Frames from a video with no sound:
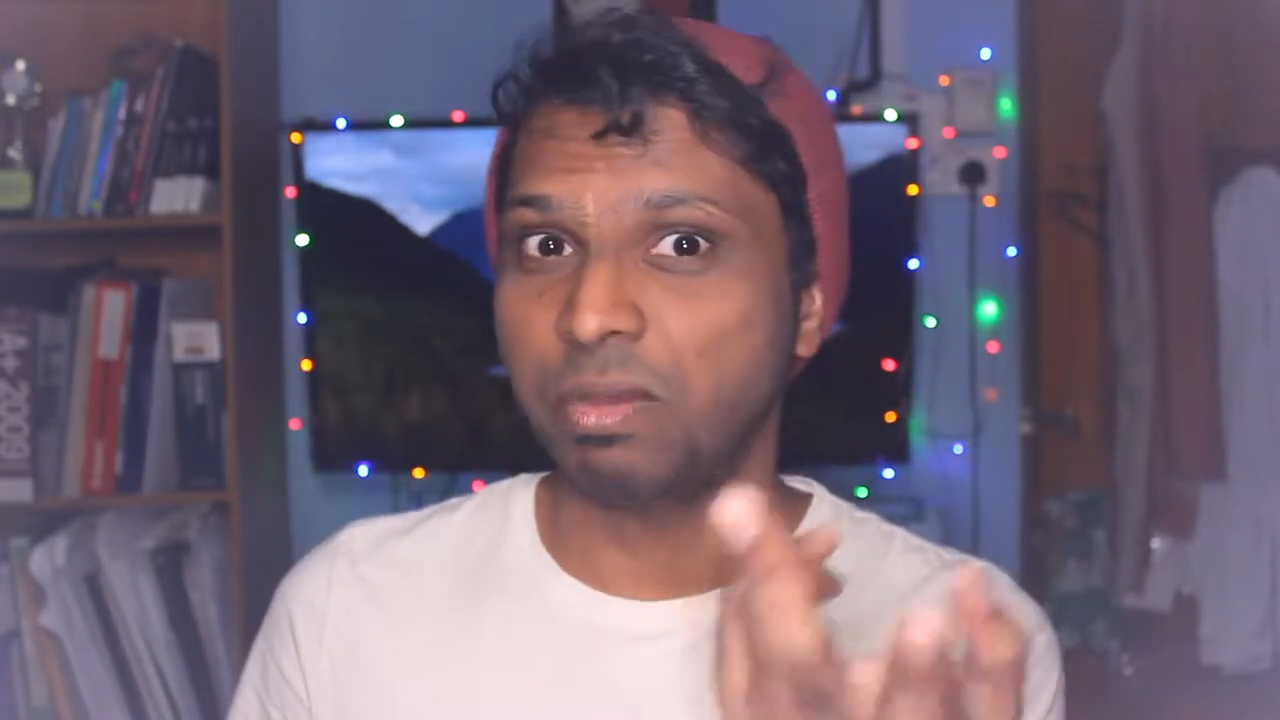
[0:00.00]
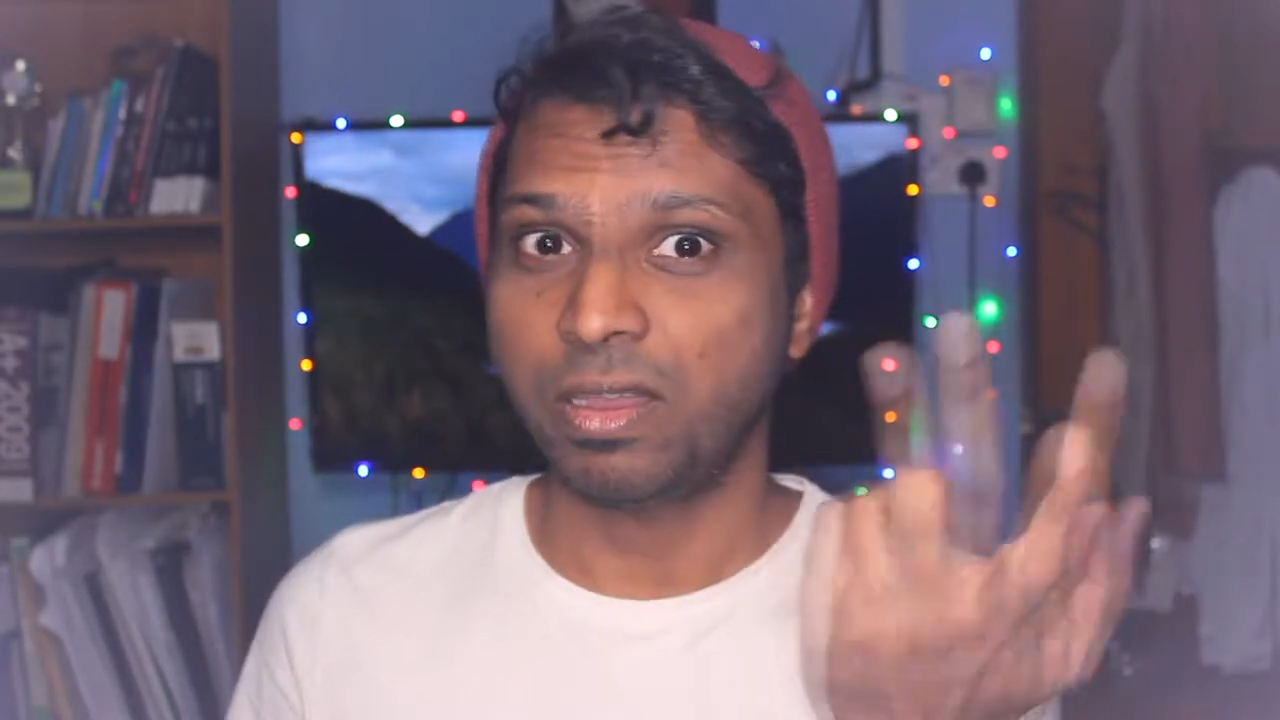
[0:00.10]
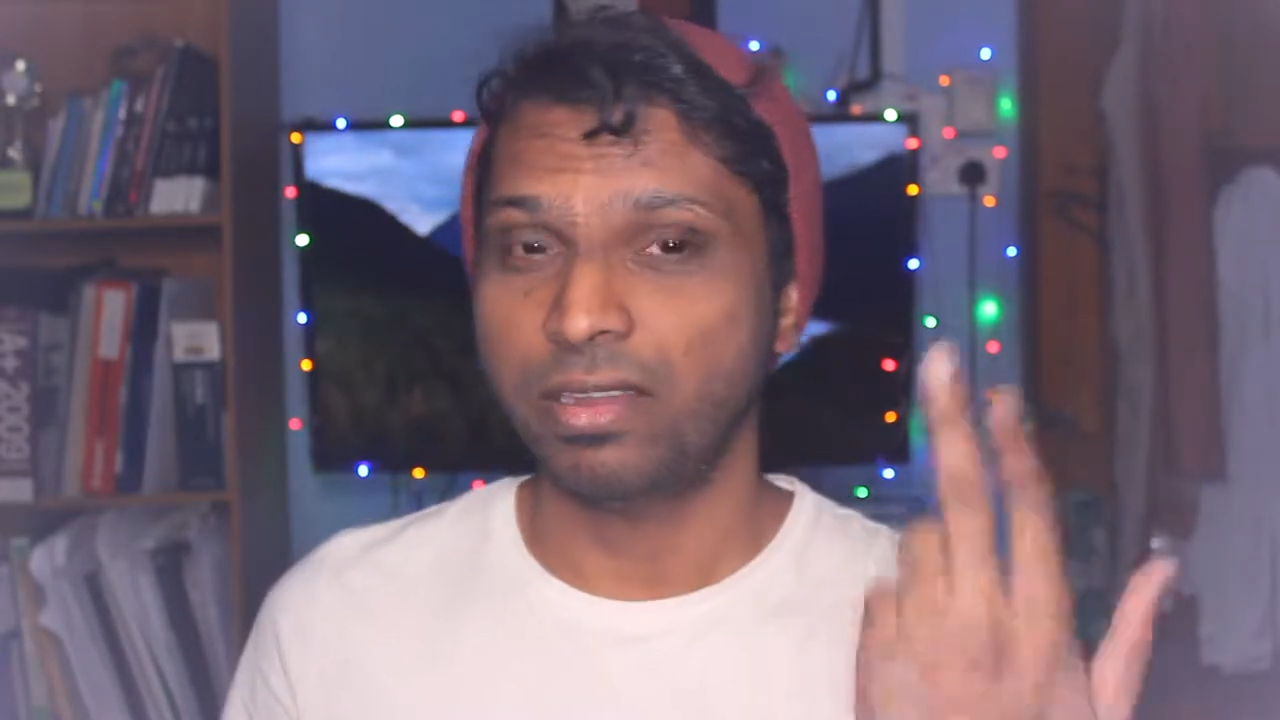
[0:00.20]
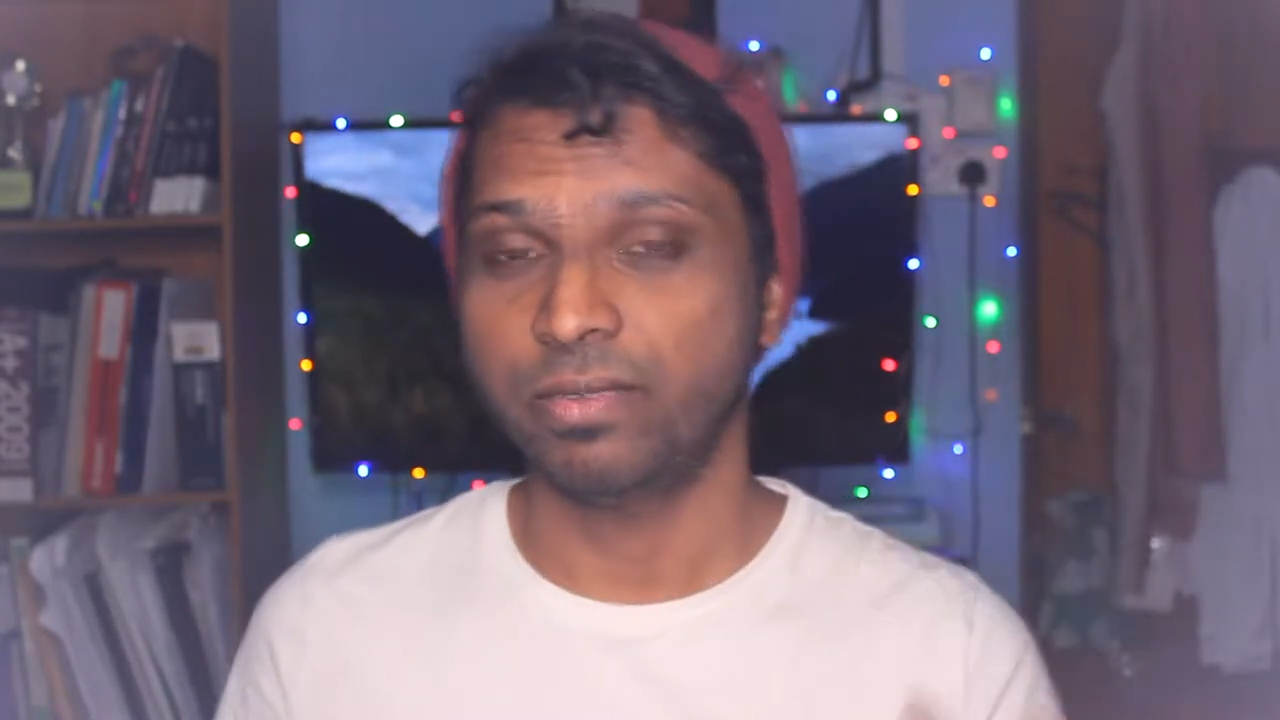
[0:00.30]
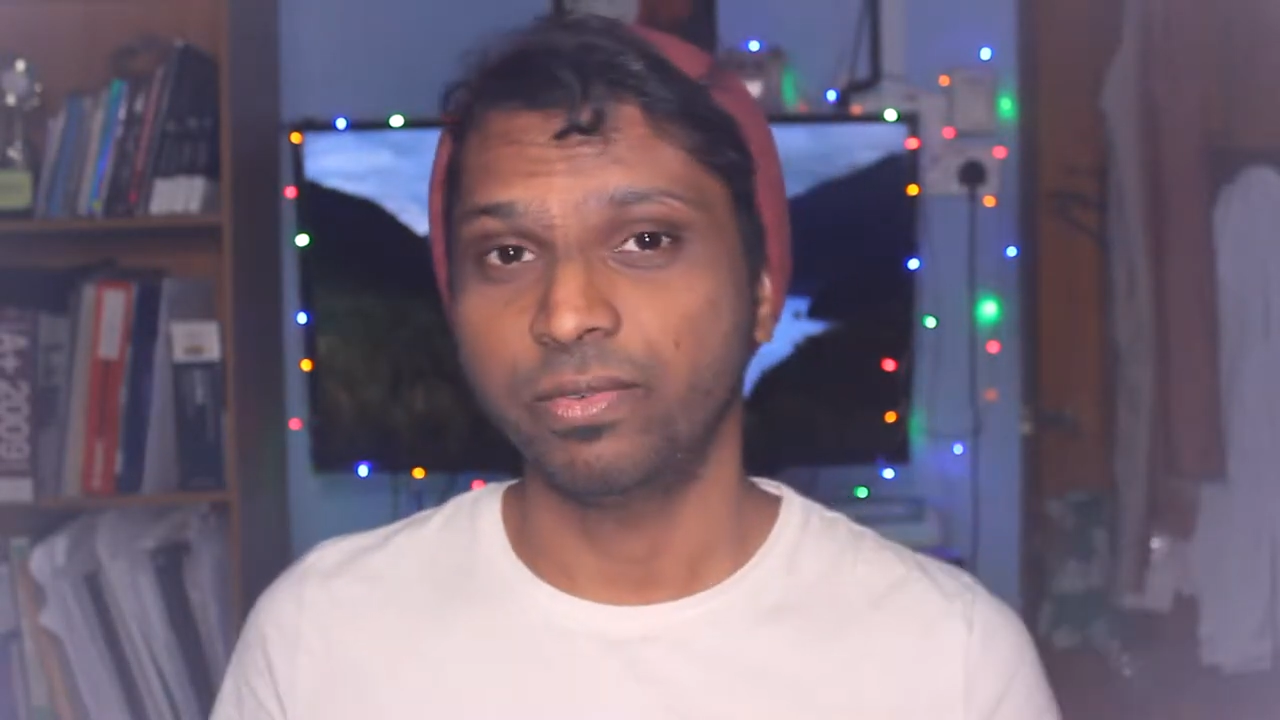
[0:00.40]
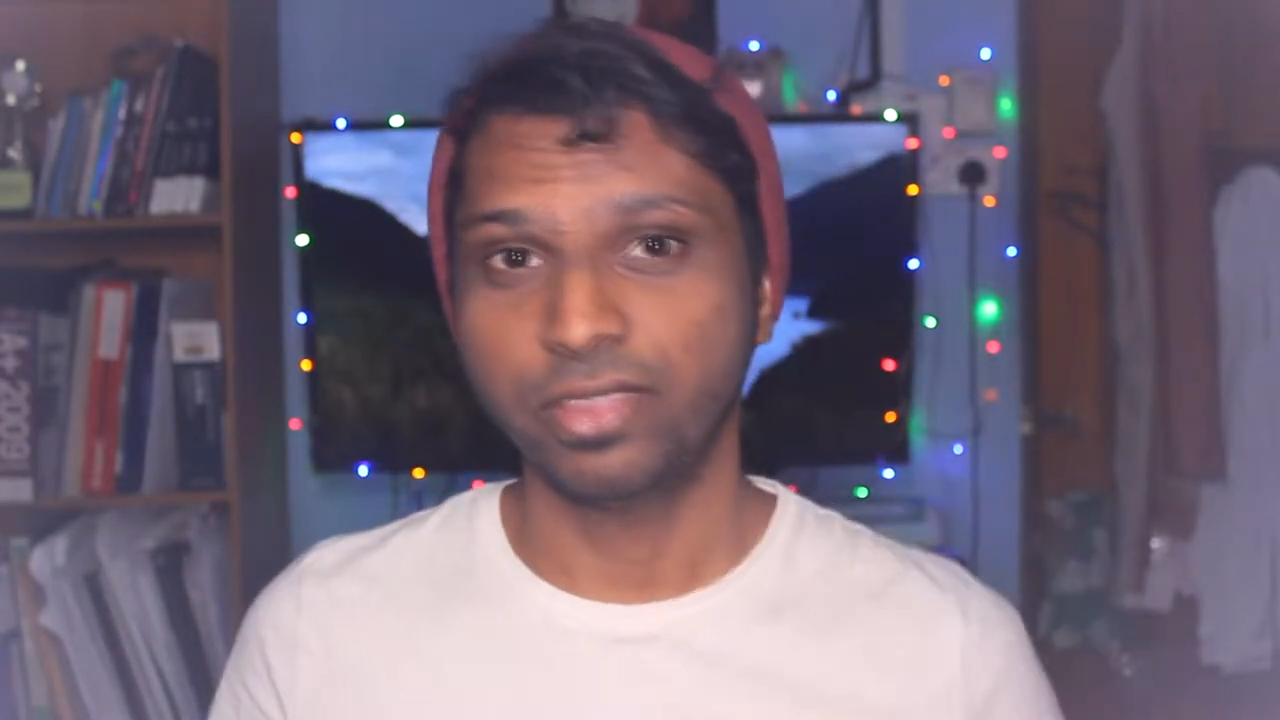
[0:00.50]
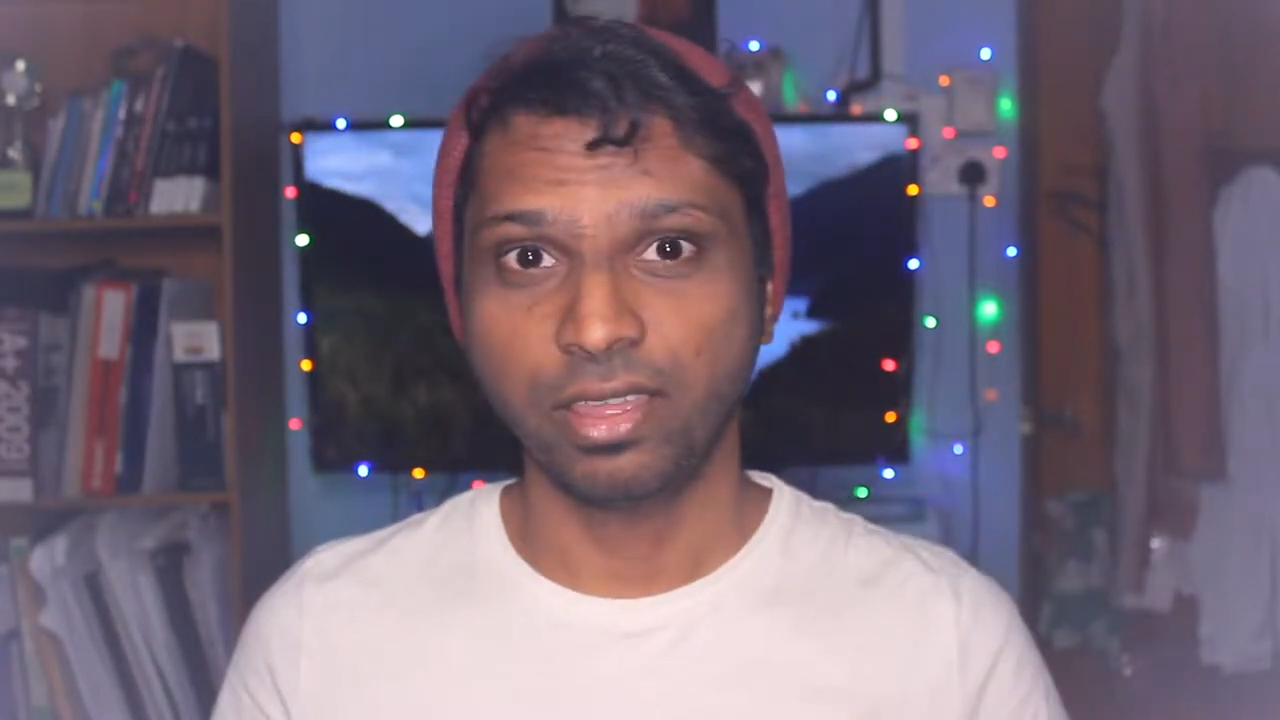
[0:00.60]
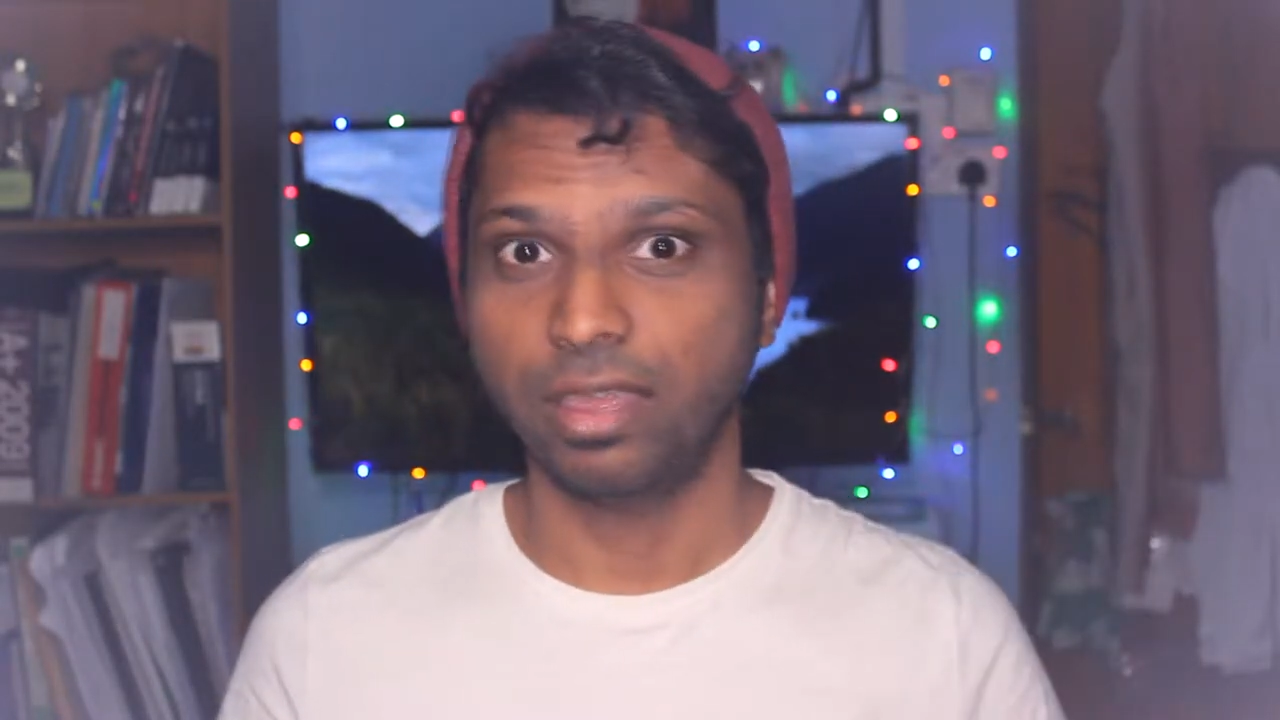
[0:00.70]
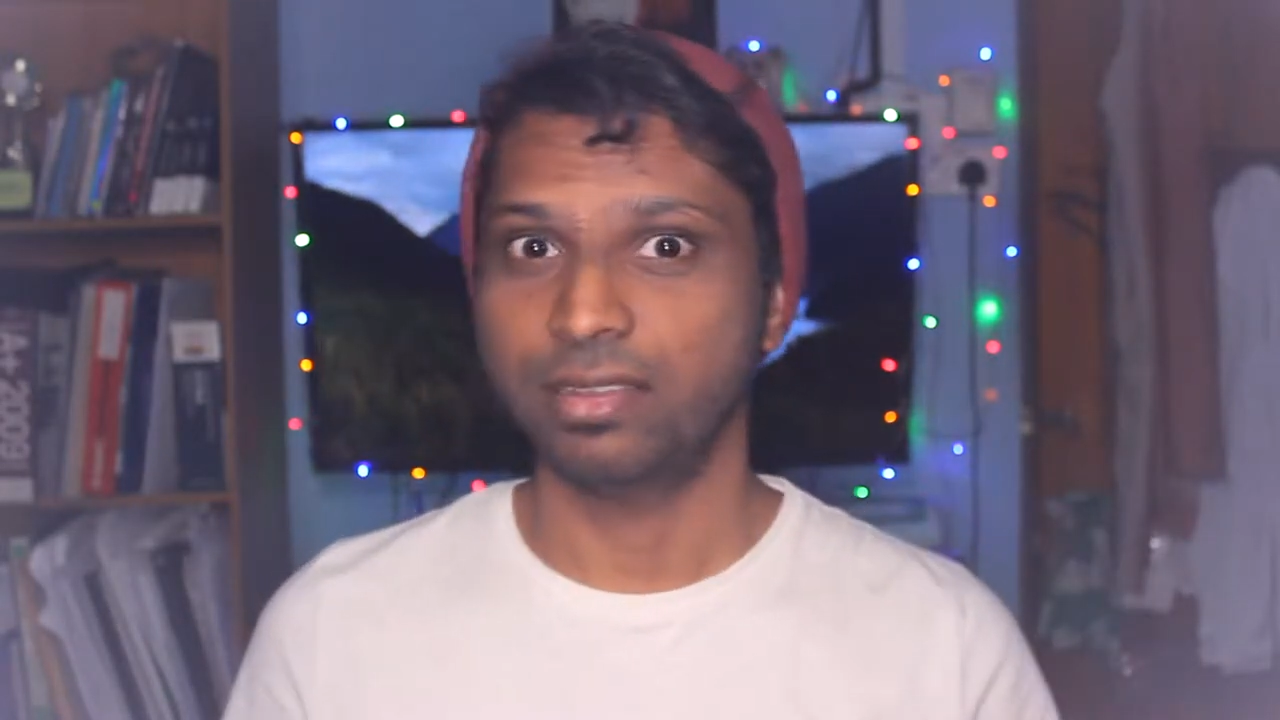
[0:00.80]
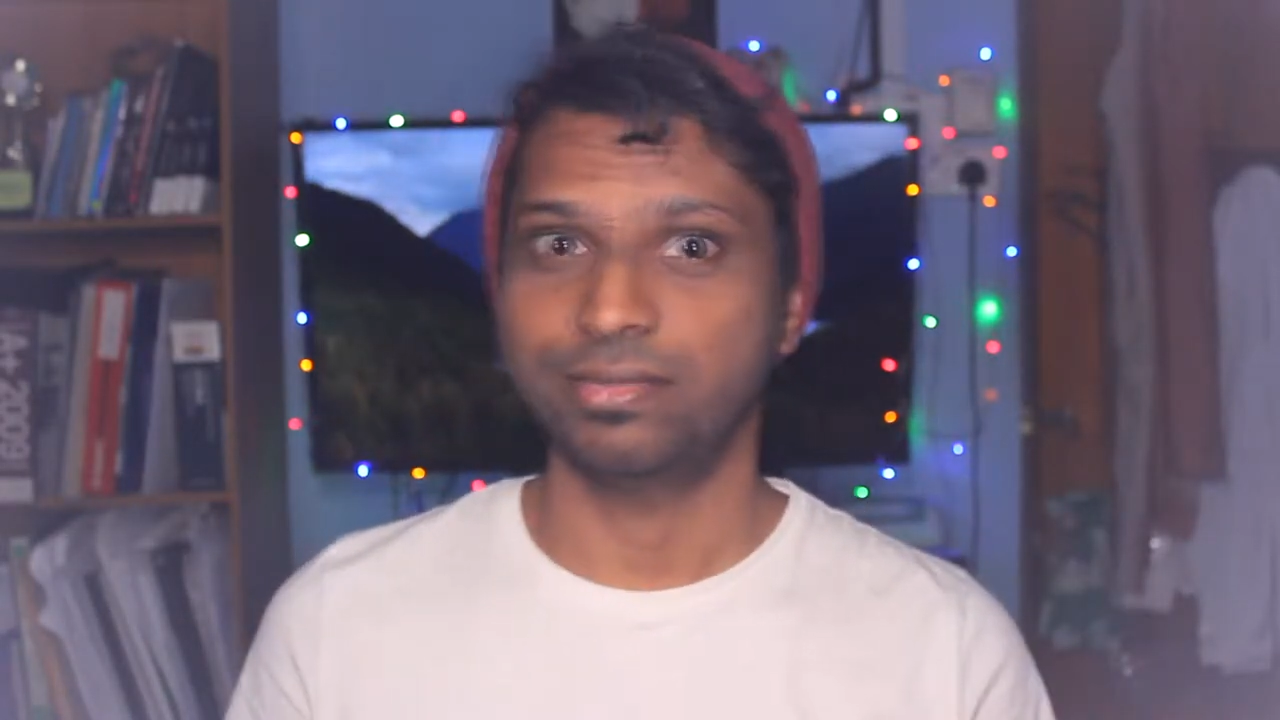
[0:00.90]
part with
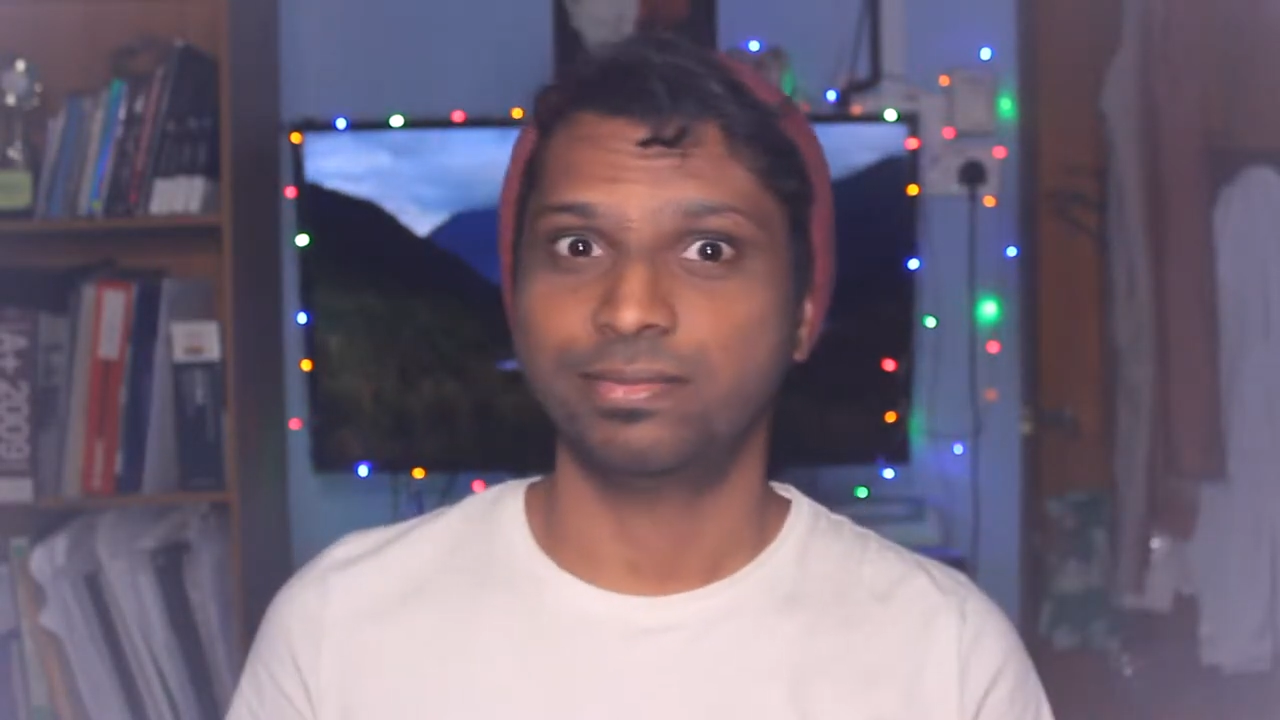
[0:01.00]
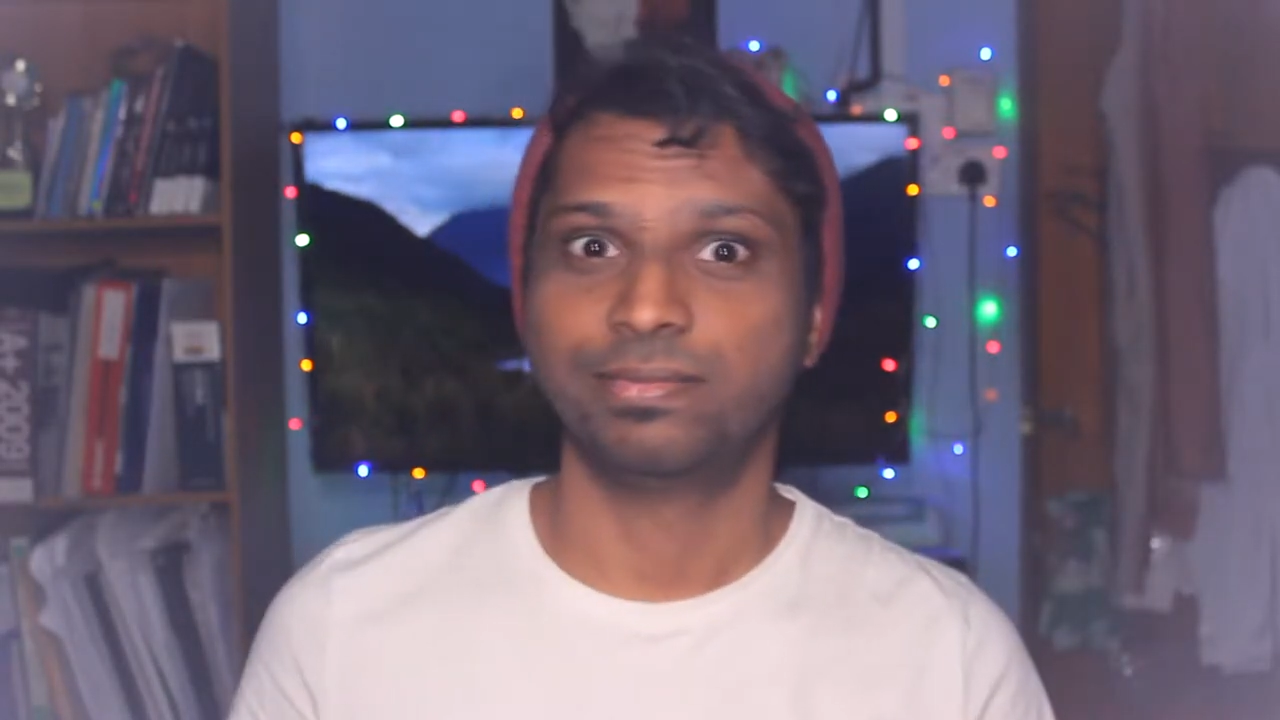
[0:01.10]
that.